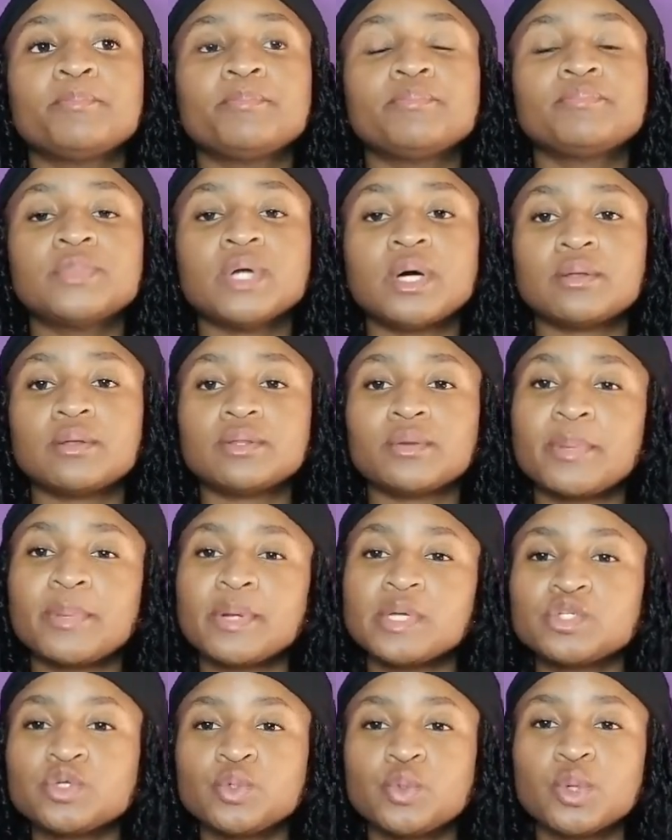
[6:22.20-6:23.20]
the
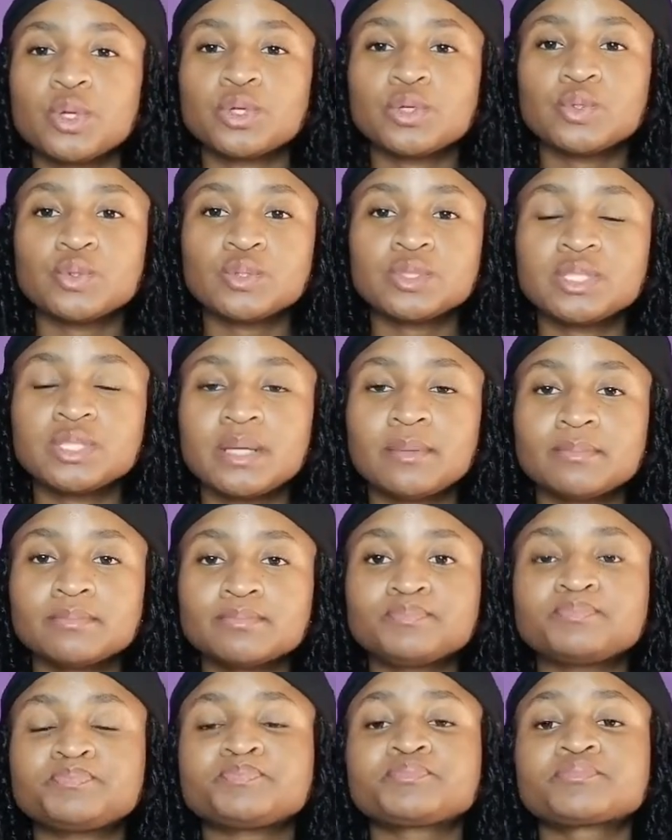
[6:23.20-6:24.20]
person who accused him.
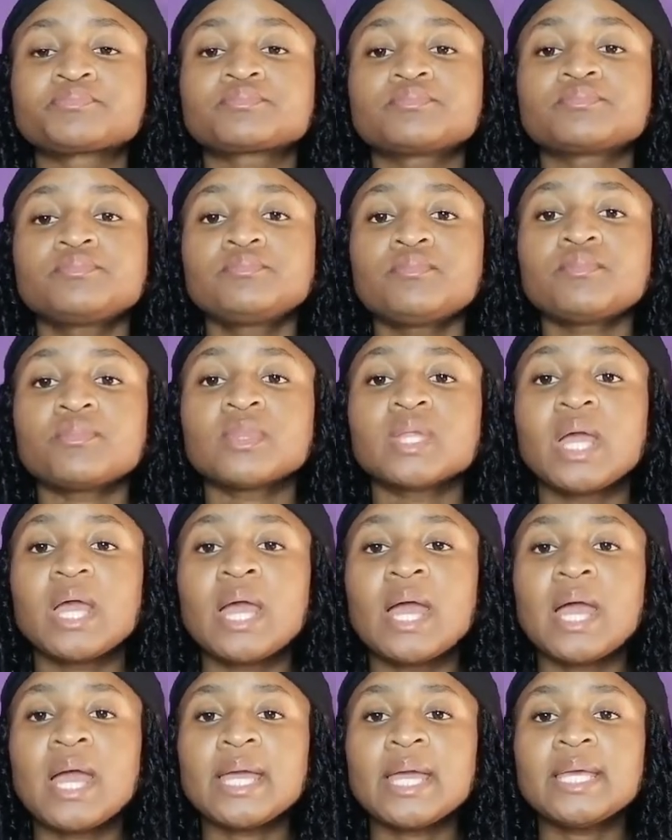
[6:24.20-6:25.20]

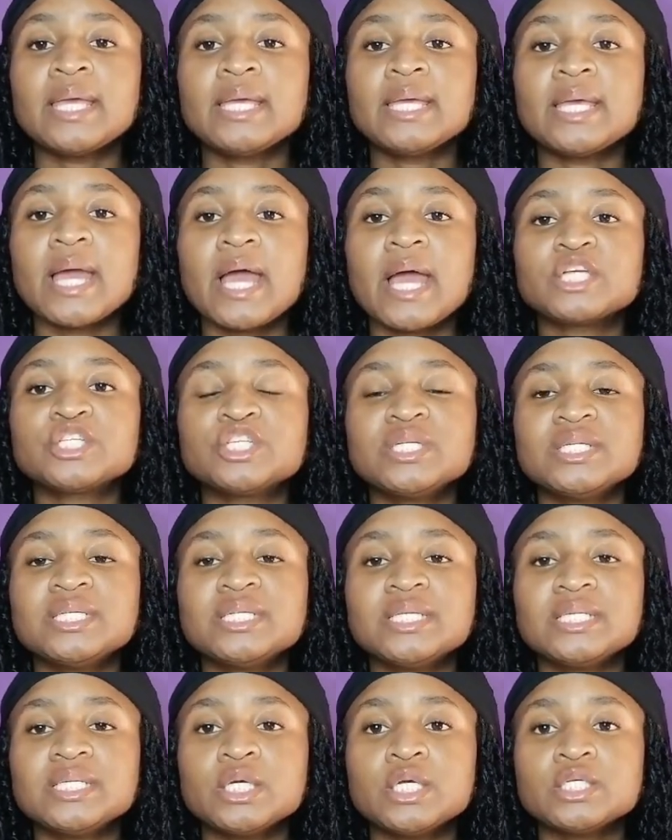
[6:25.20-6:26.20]
He
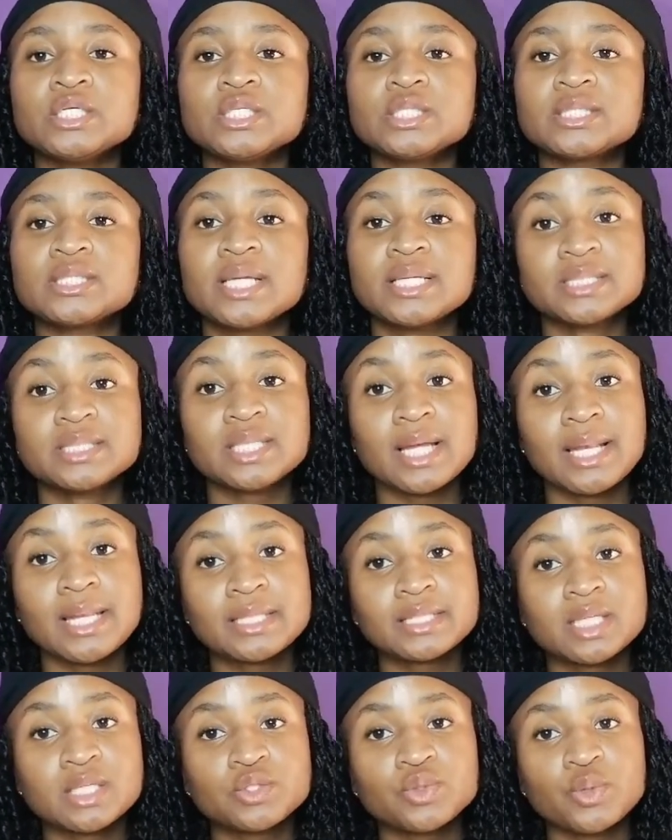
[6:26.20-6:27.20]
actually sent a
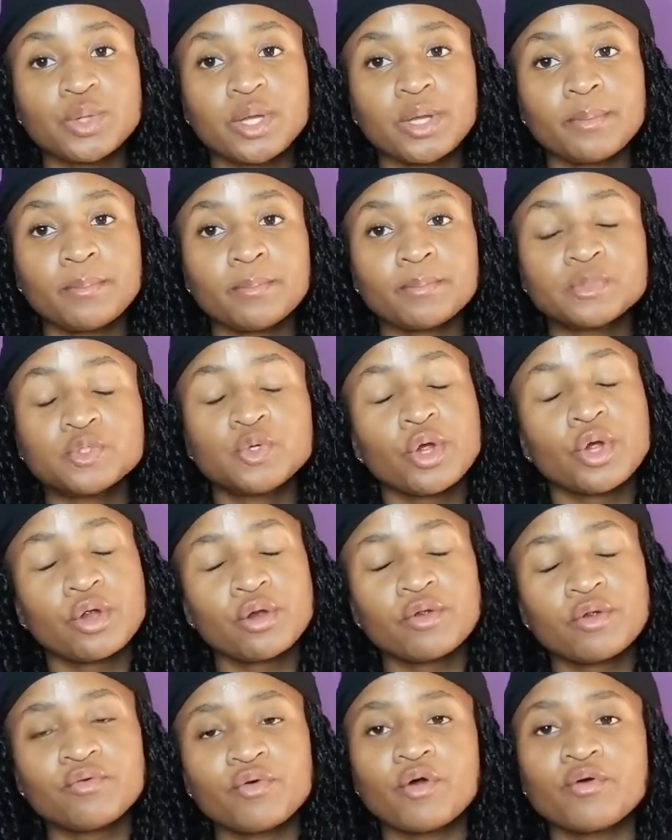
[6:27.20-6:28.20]
letter to him, to
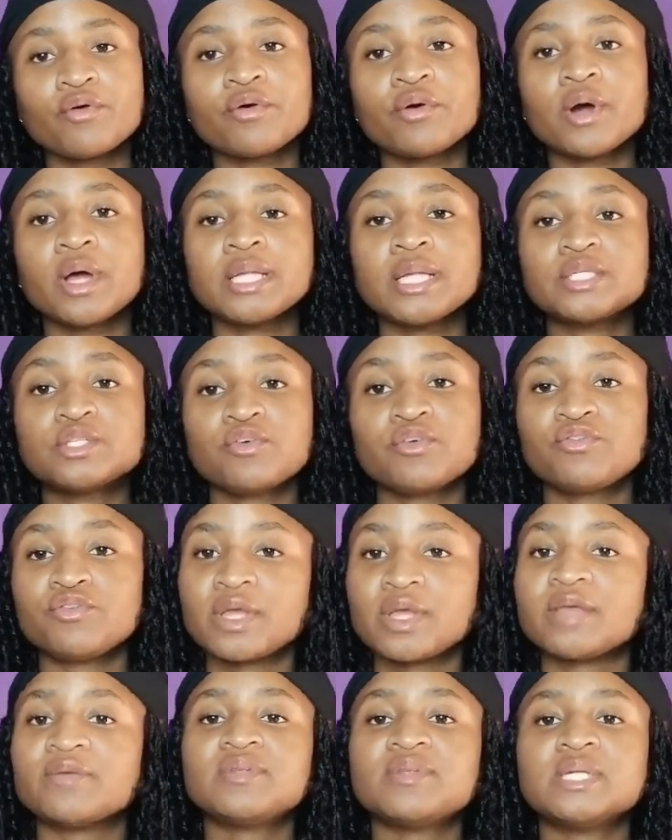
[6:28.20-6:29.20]
her, a letter of
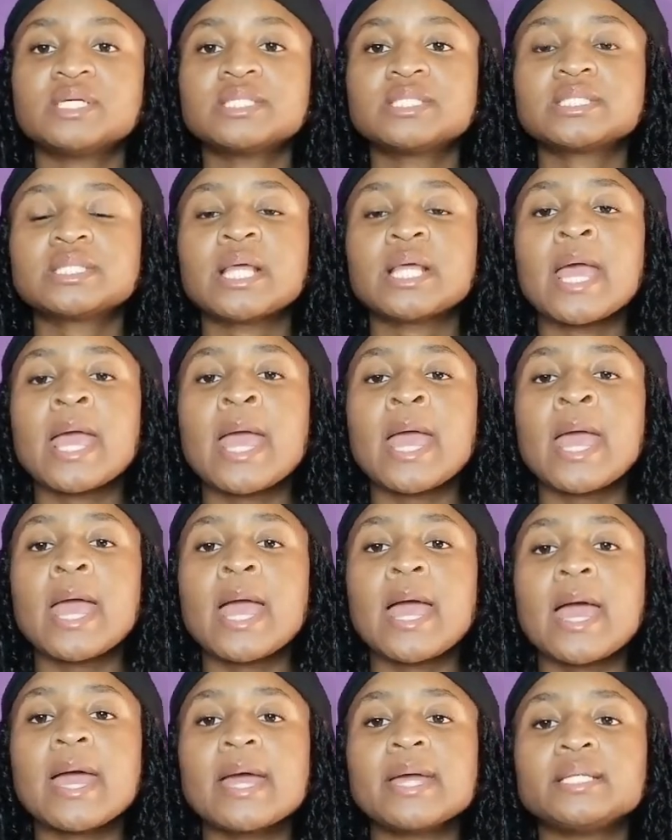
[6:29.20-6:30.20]
forgiveness.
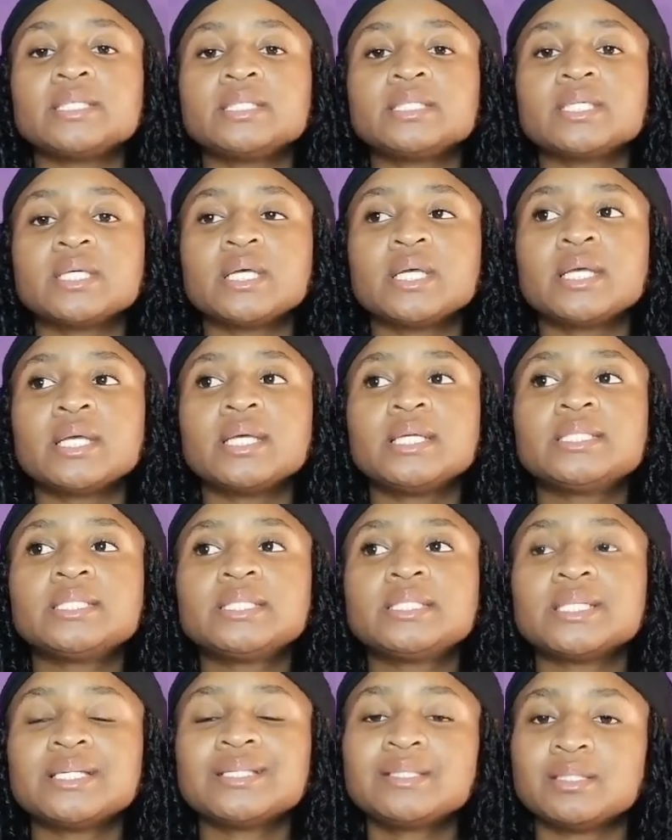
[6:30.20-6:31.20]
And he
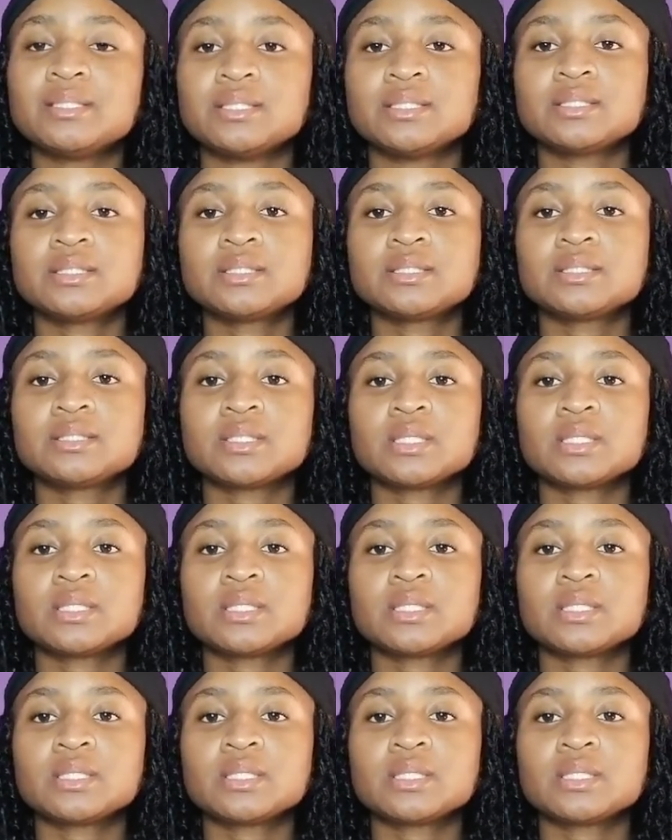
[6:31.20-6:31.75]
did this